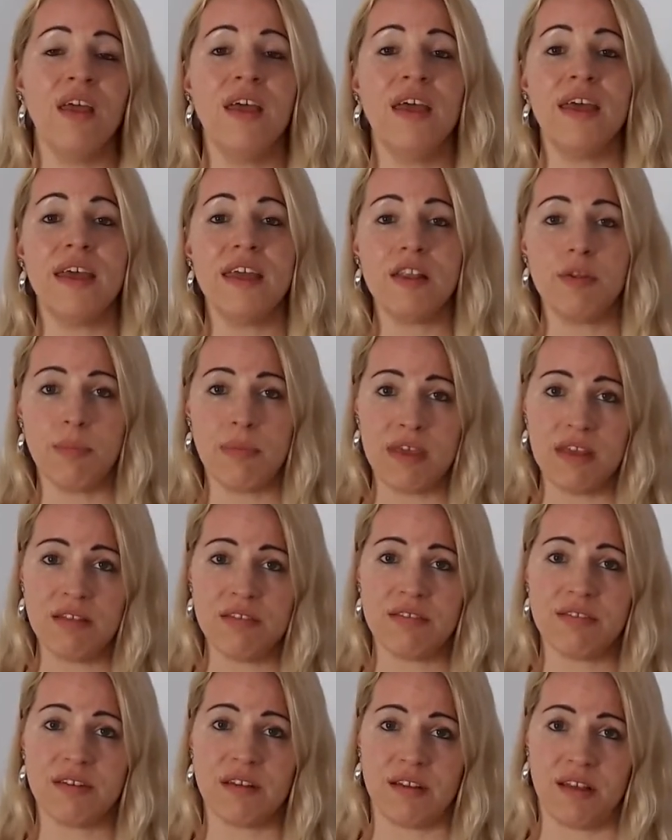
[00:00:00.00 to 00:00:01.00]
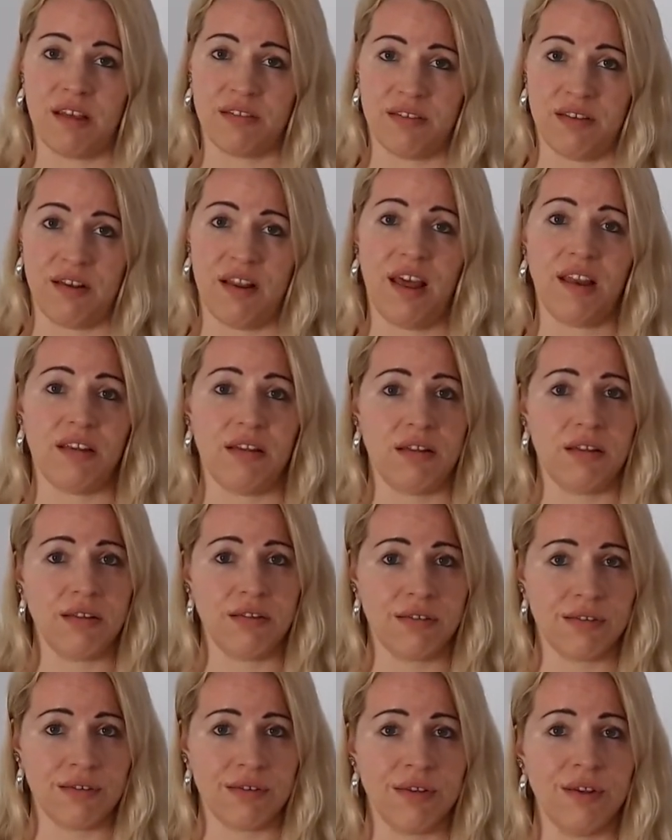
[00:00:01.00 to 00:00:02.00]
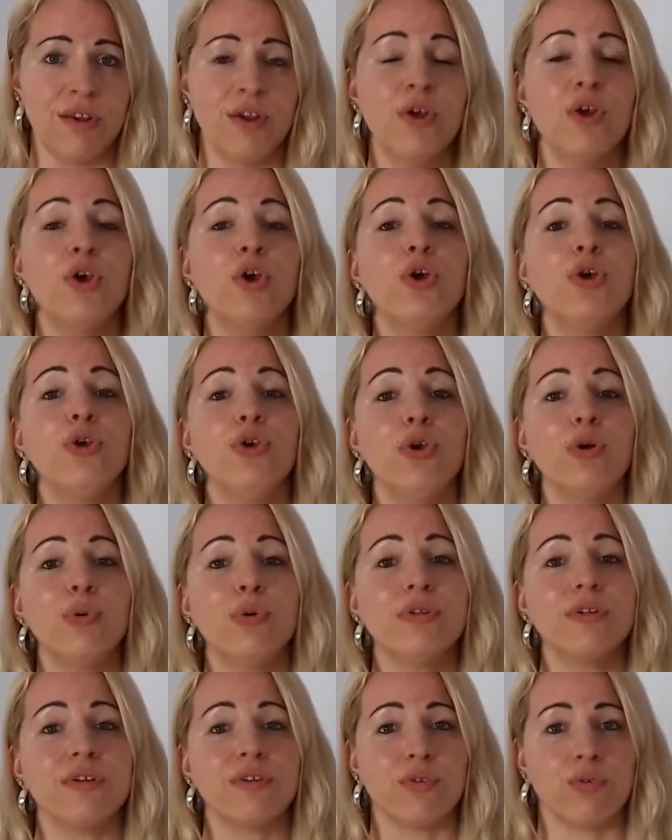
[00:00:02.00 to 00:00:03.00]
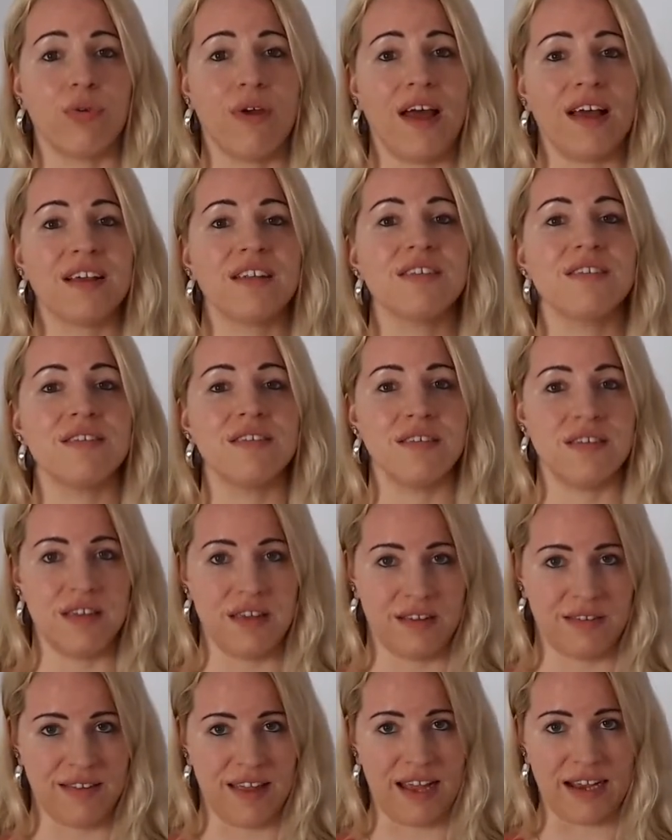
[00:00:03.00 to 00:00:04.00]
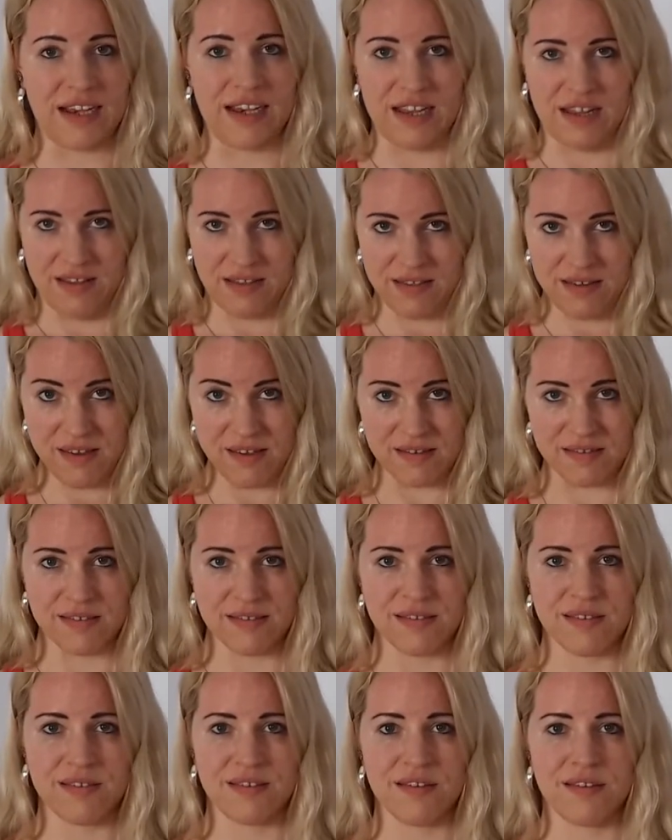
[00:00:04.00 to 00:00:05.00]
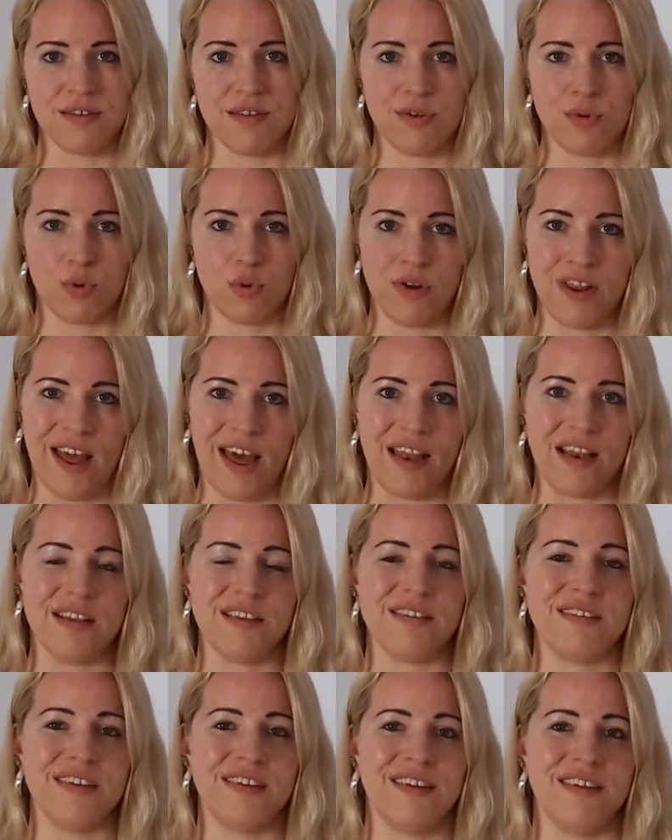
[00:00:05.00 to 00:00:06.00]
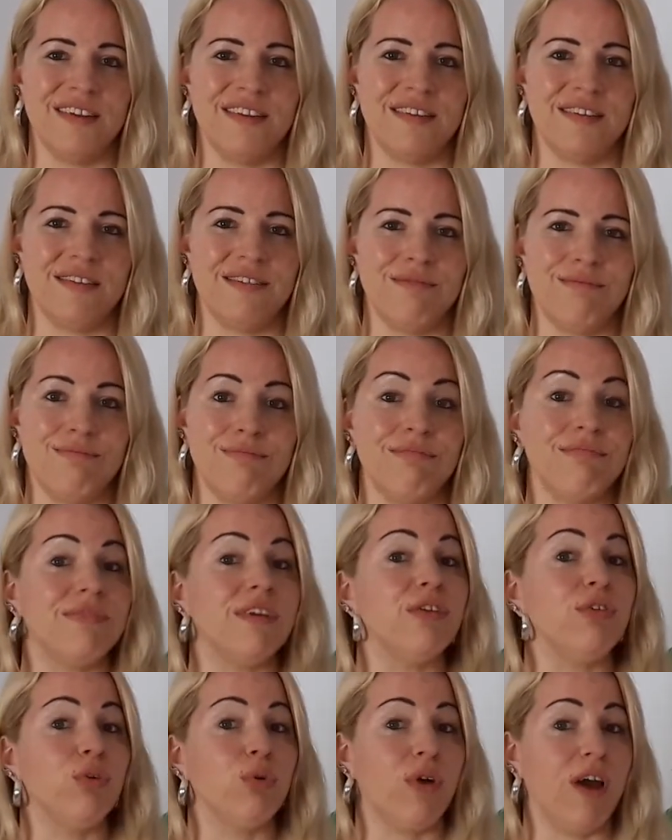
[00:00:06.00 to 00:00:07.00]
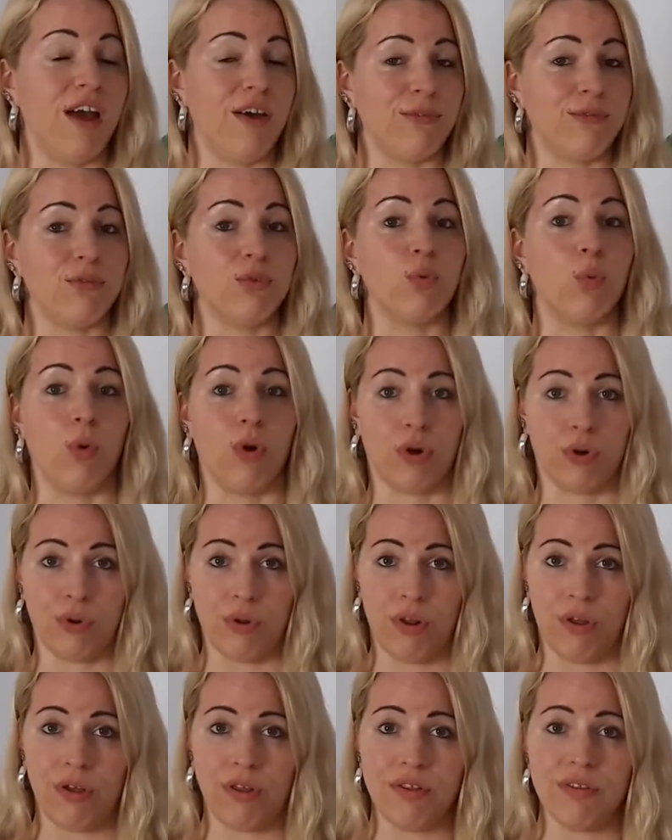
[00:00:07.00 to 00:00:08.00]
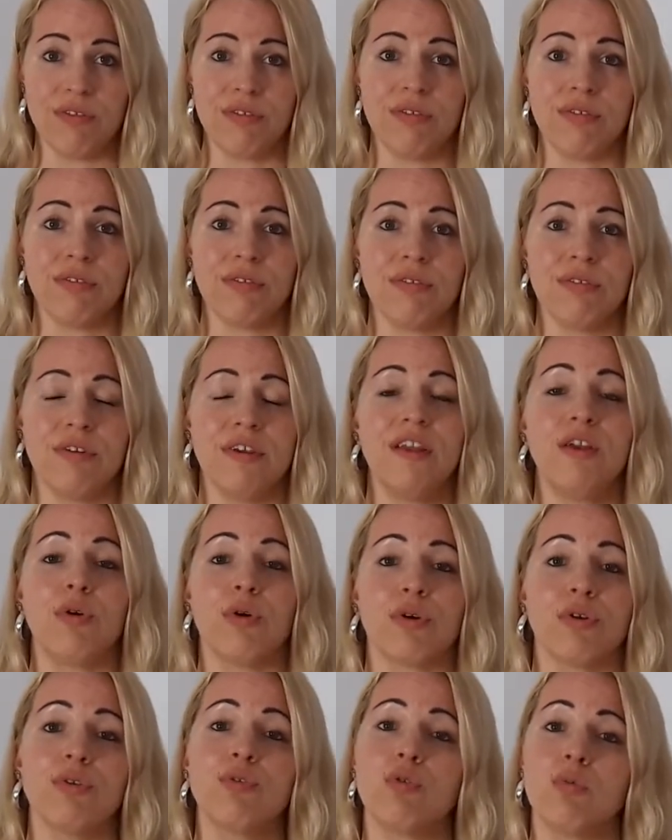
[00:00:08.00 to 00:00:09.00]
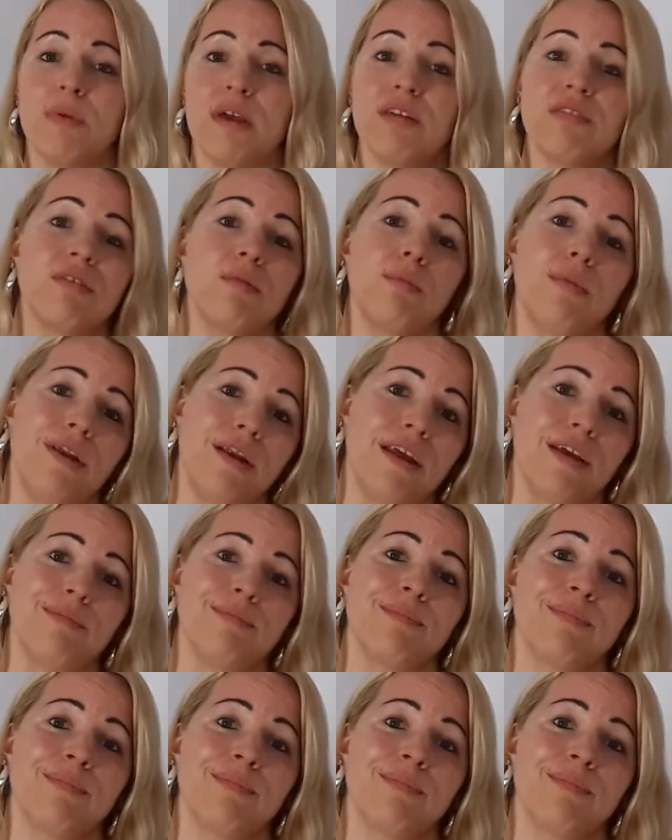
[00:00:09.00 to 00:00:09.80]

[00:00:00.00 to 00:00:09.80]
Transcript: It means that as an adult, you will attract exactly this reality, that you have to work a lot in order to make some money.